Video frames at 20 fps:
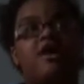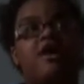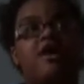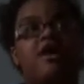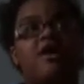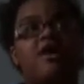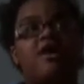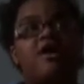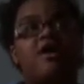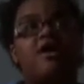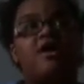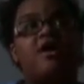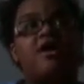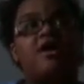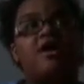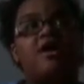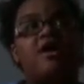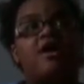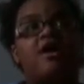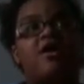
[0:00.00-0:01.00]
at
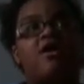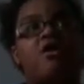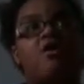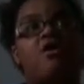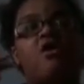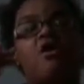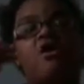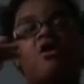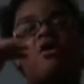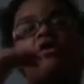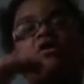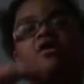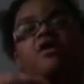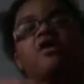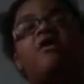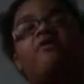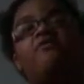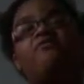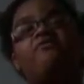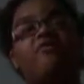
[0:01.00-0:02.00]
all
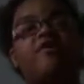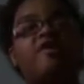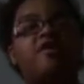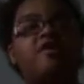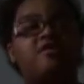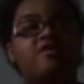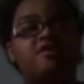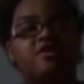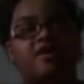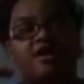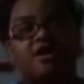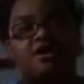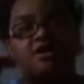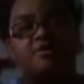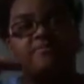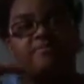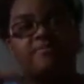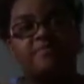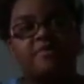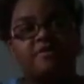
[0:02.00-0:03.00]
of these
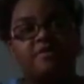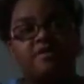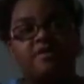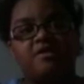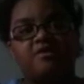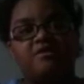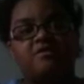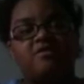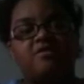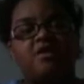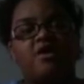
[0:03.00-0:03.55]
companies